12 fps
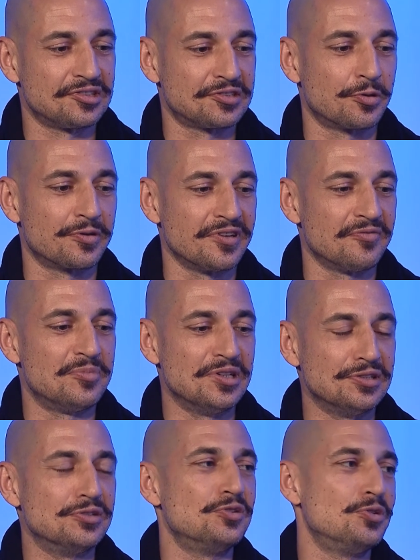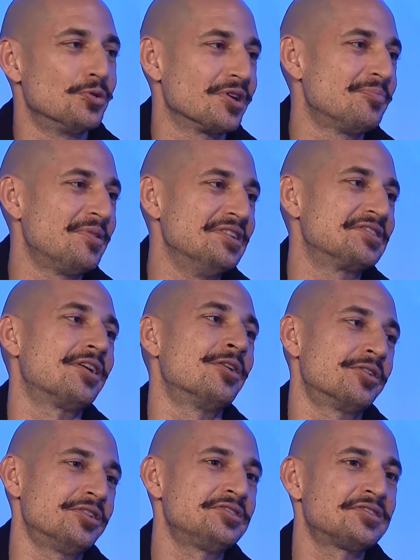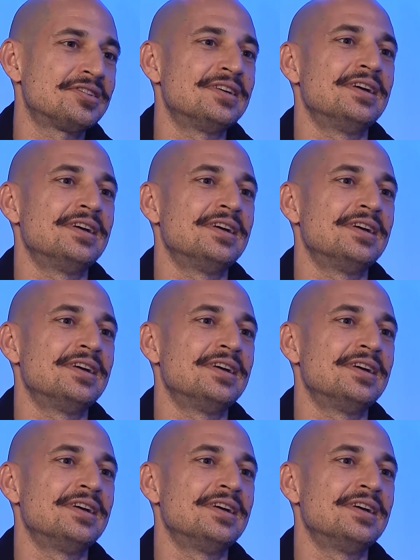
story of being a New York-based artist.